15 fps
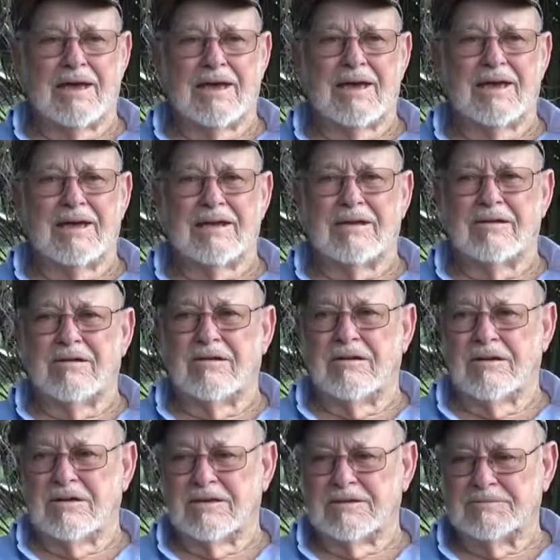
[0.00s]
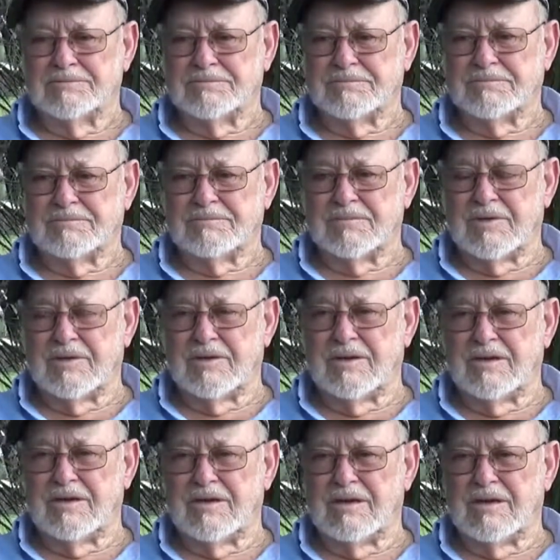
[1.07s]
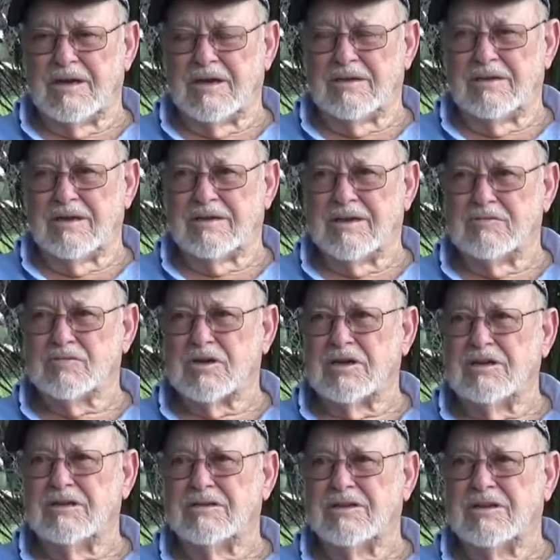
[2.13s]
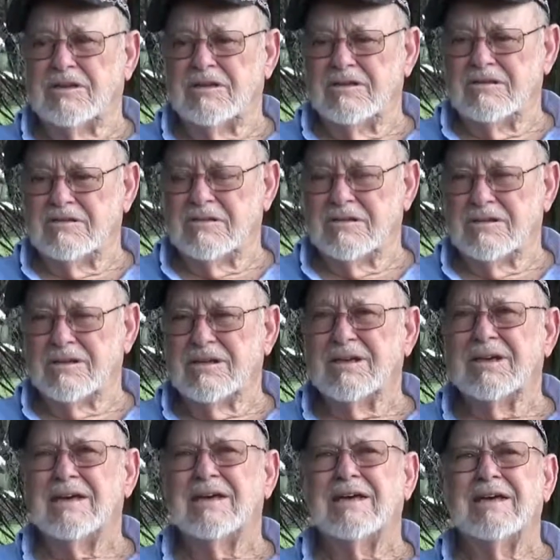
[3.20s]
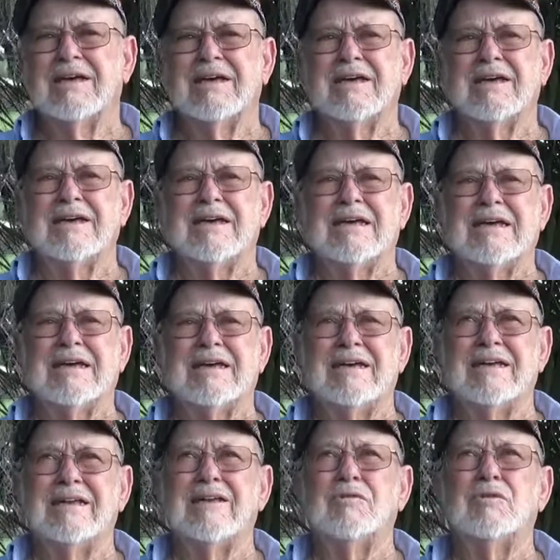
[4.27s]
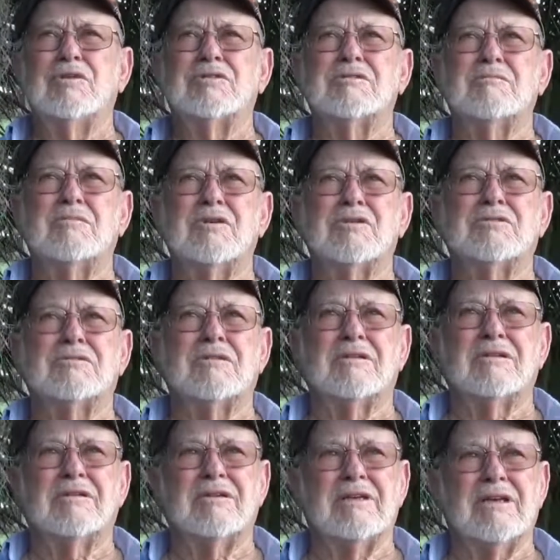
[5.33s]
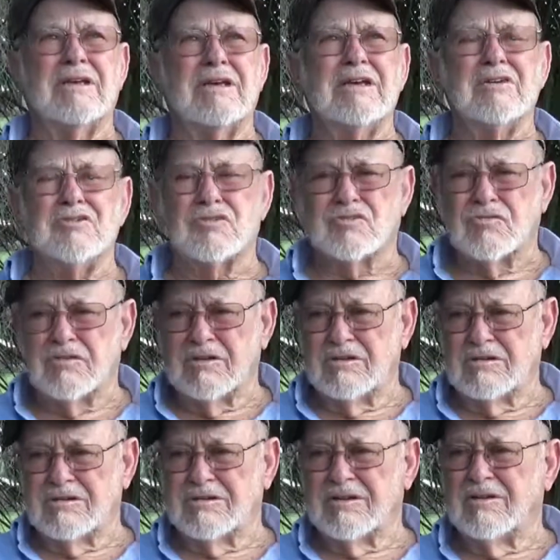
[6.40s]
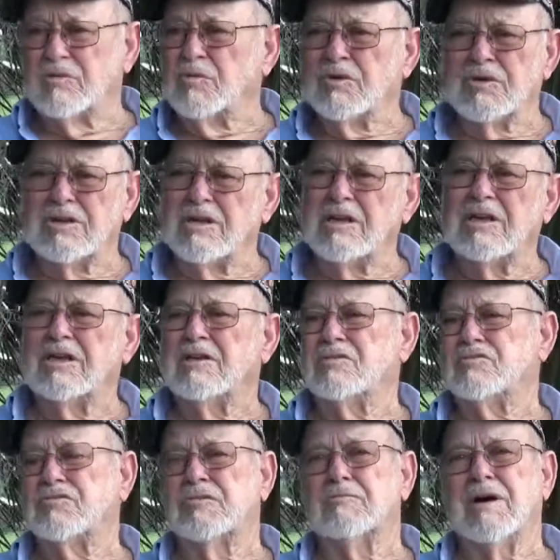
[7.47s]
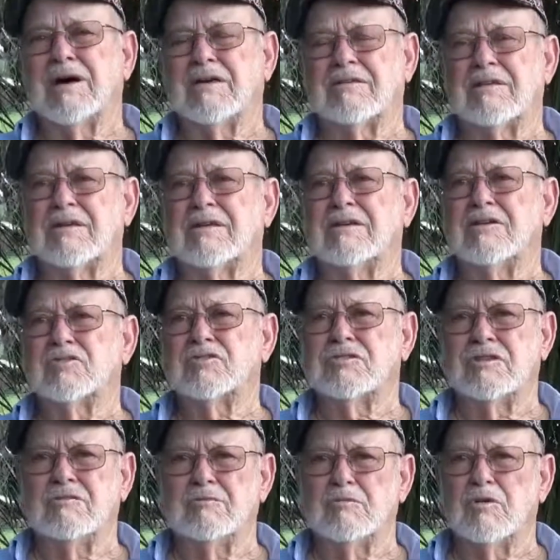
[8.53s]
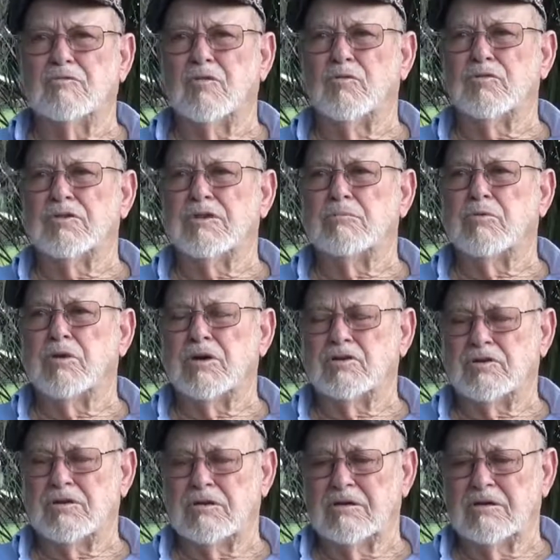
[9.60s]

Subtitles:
And I think there was 8 kids, and there wasn't much industry. There wasn't any industry back then. This is even before the Depression.